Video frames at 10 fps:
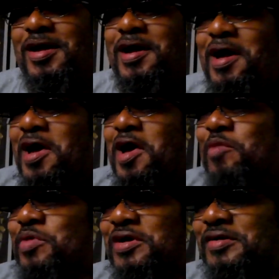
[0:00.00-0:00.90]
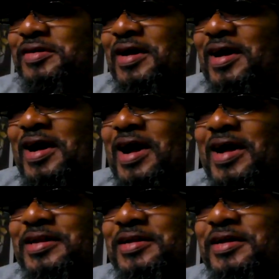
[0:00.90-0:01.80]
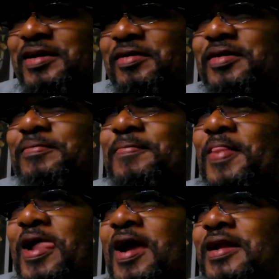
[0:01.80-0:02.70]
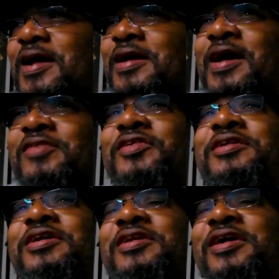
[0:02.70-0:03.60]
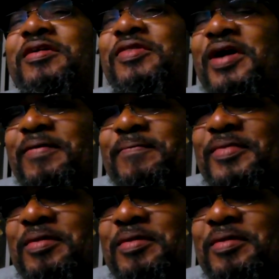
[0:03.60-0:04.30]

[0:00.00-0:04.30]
because uh, I, I need to hear it I, I actually need to hear that because